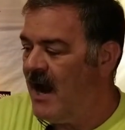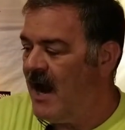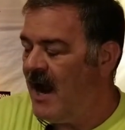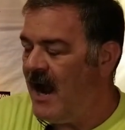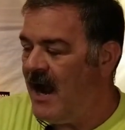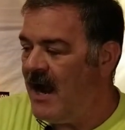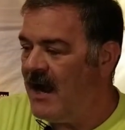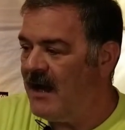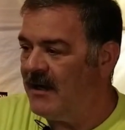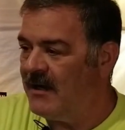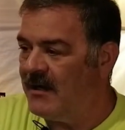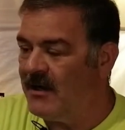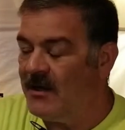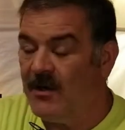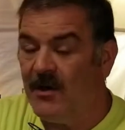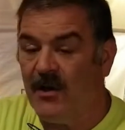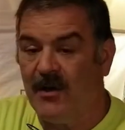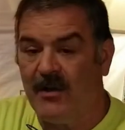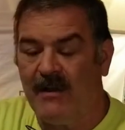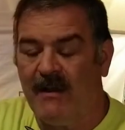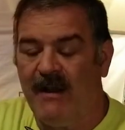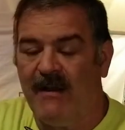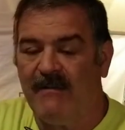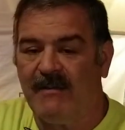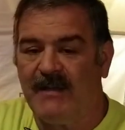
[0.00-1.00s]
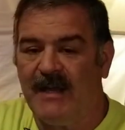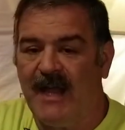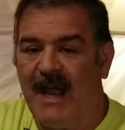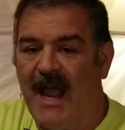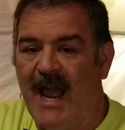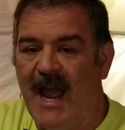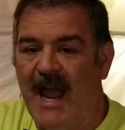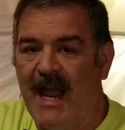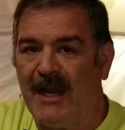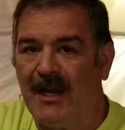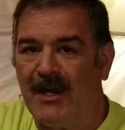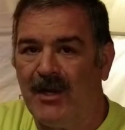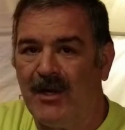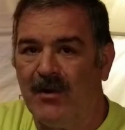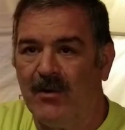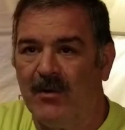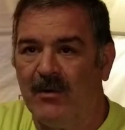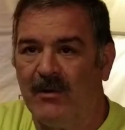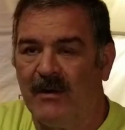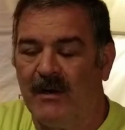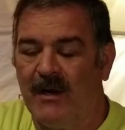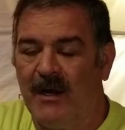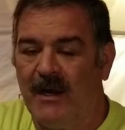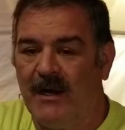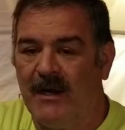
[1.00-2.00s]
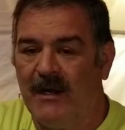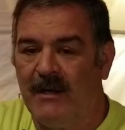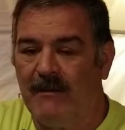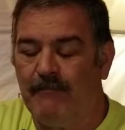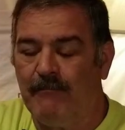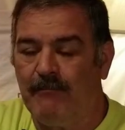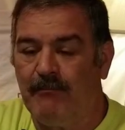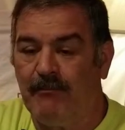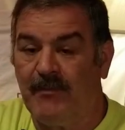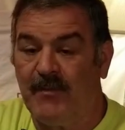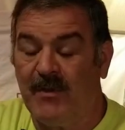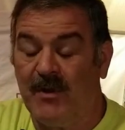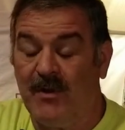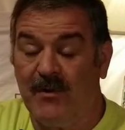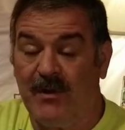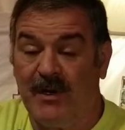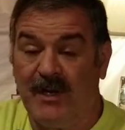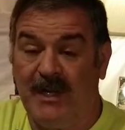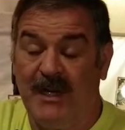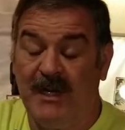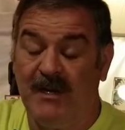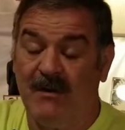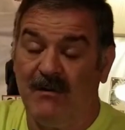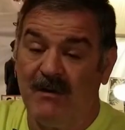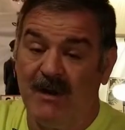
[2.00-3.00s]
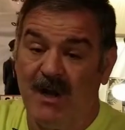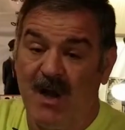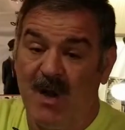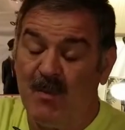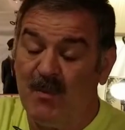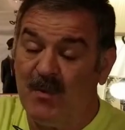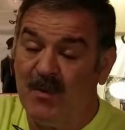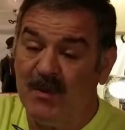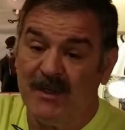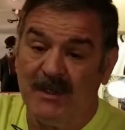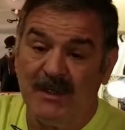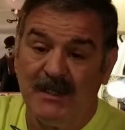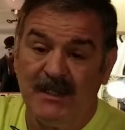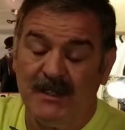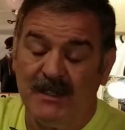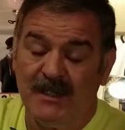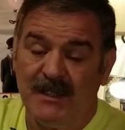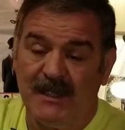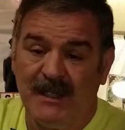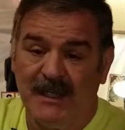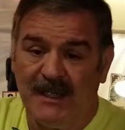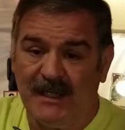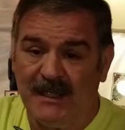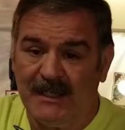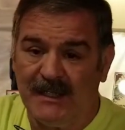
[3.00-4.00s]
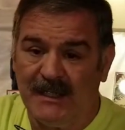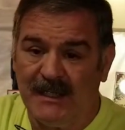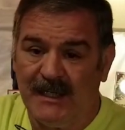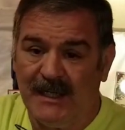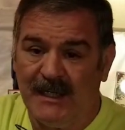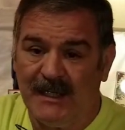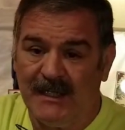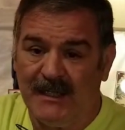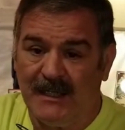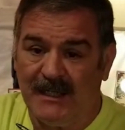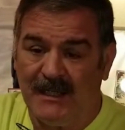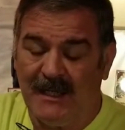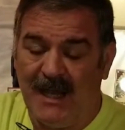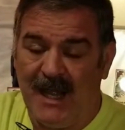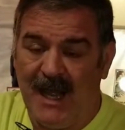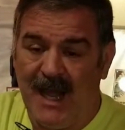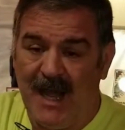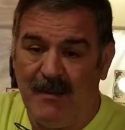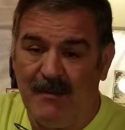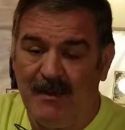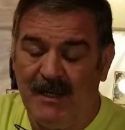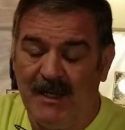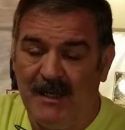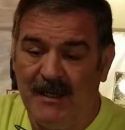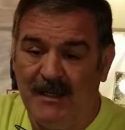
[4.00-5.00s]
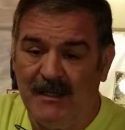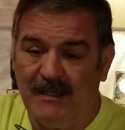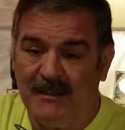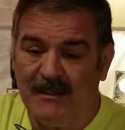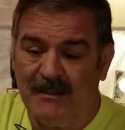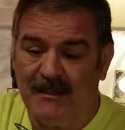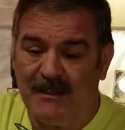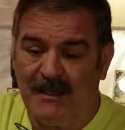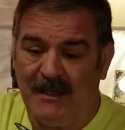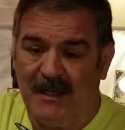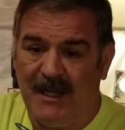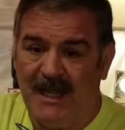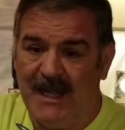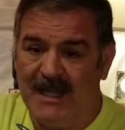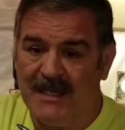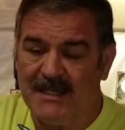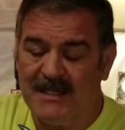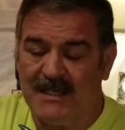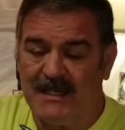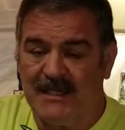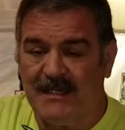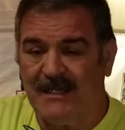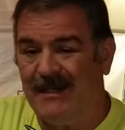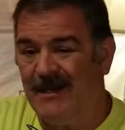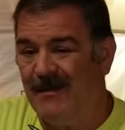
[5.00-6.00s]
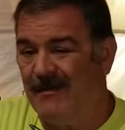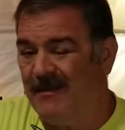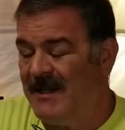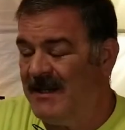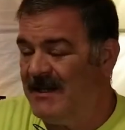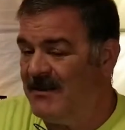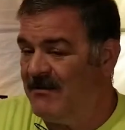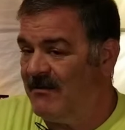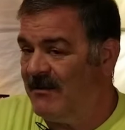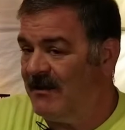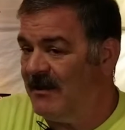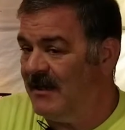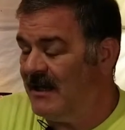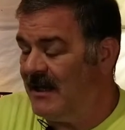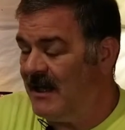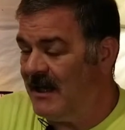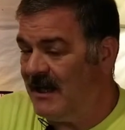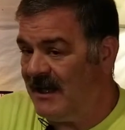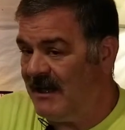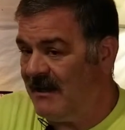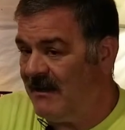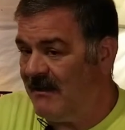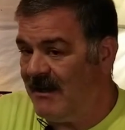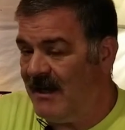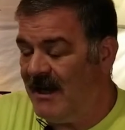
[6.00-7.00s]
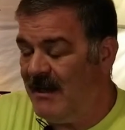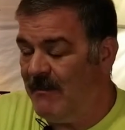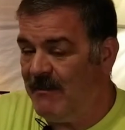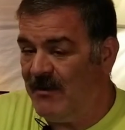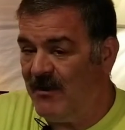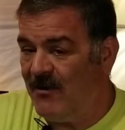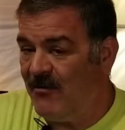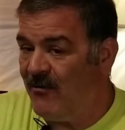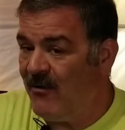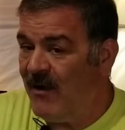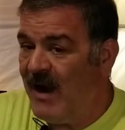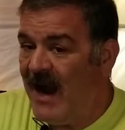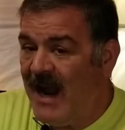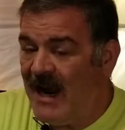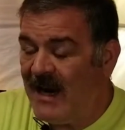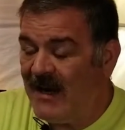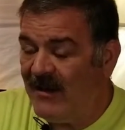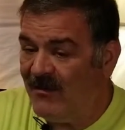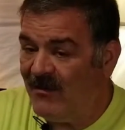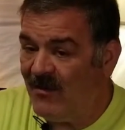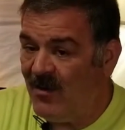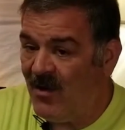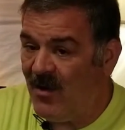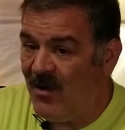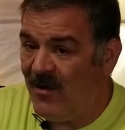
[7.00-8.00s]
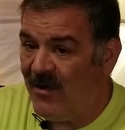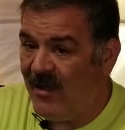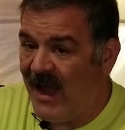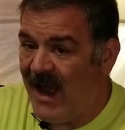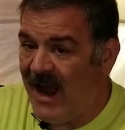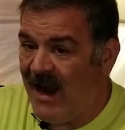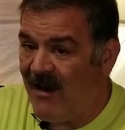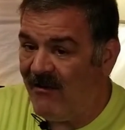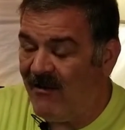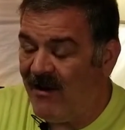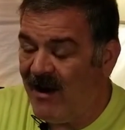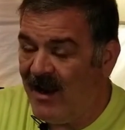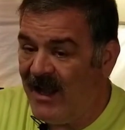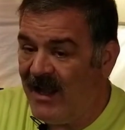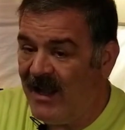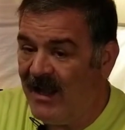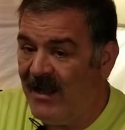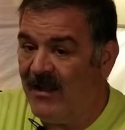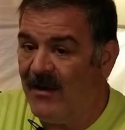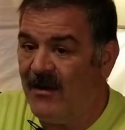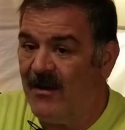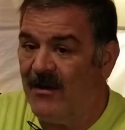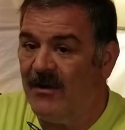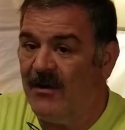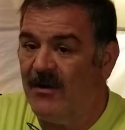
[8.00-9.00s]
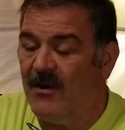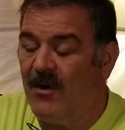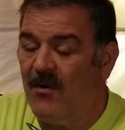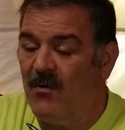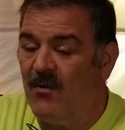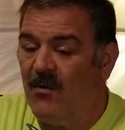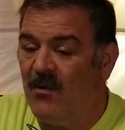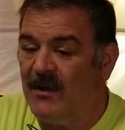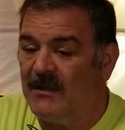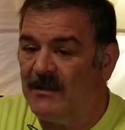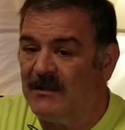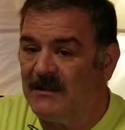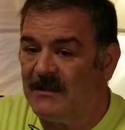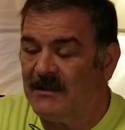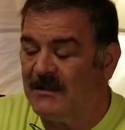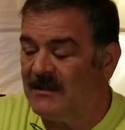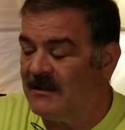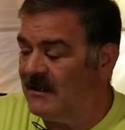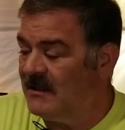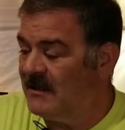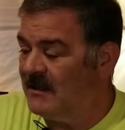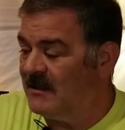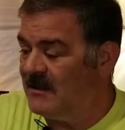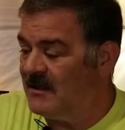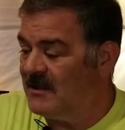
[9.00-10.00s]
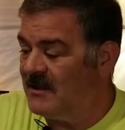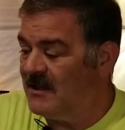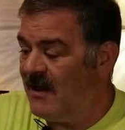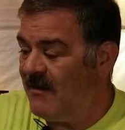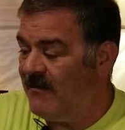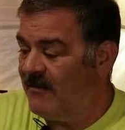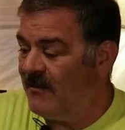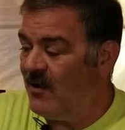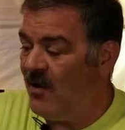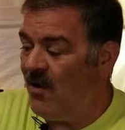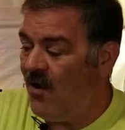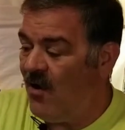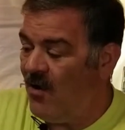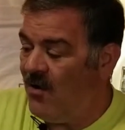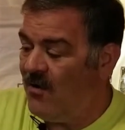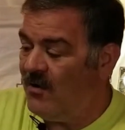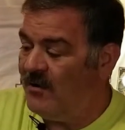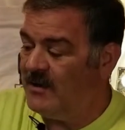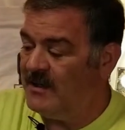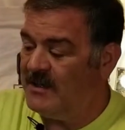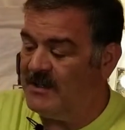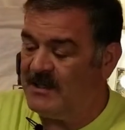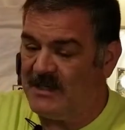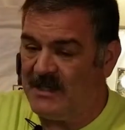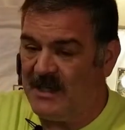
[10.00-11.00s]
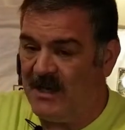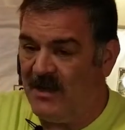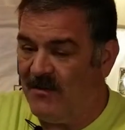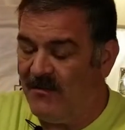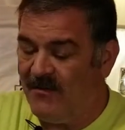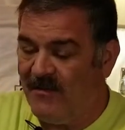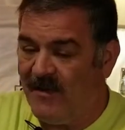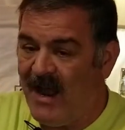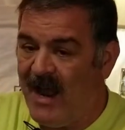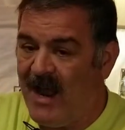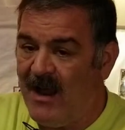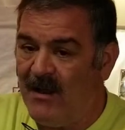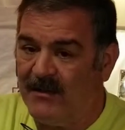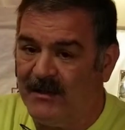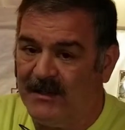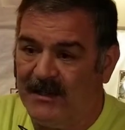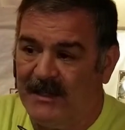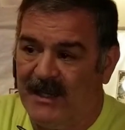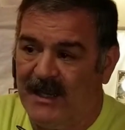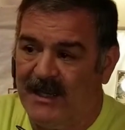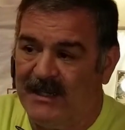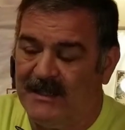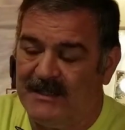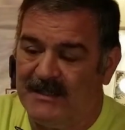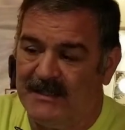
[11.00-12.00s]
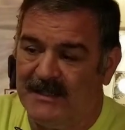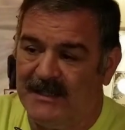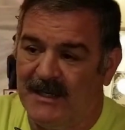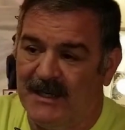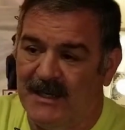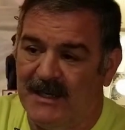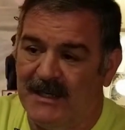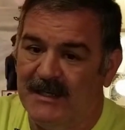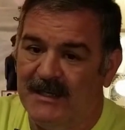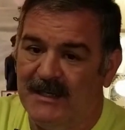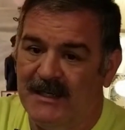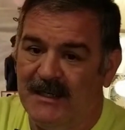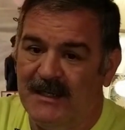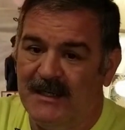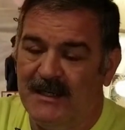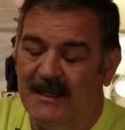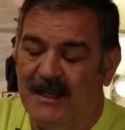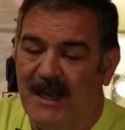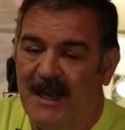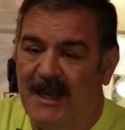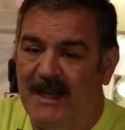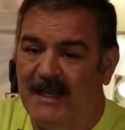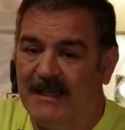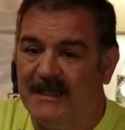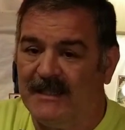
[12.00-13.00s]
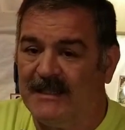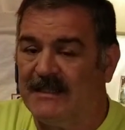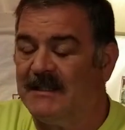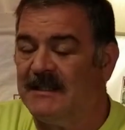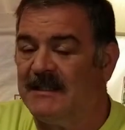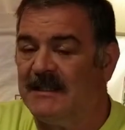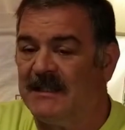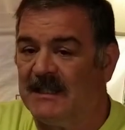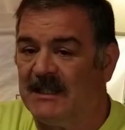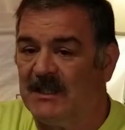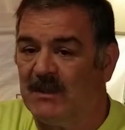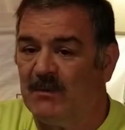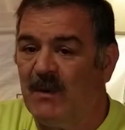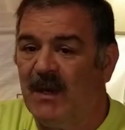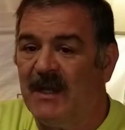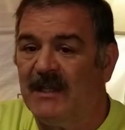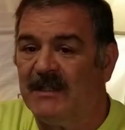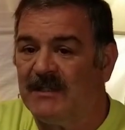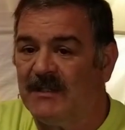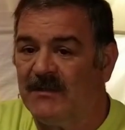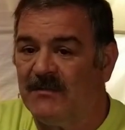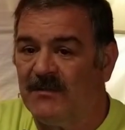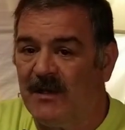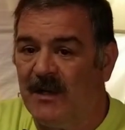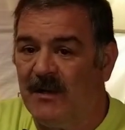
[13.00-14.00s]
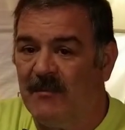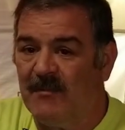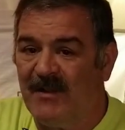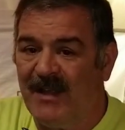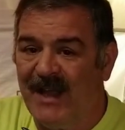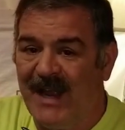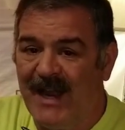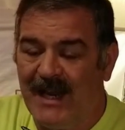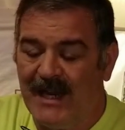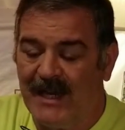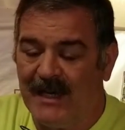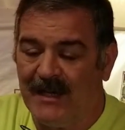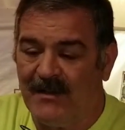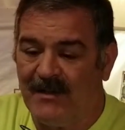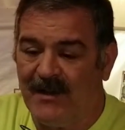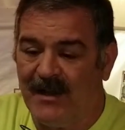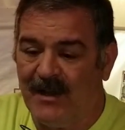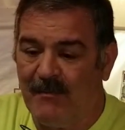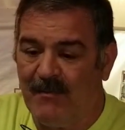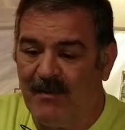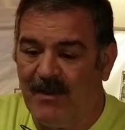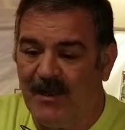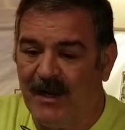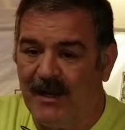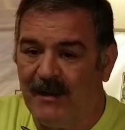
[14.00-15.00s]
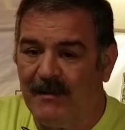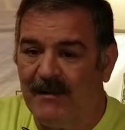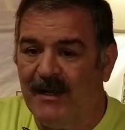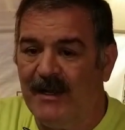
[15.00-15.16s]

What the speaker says: And you have to hang your gear up in the lobby closet. Nobody's really keeping track of all that, right? You don't want stuff calling itself out that hey, this is expensive, come take it type thing.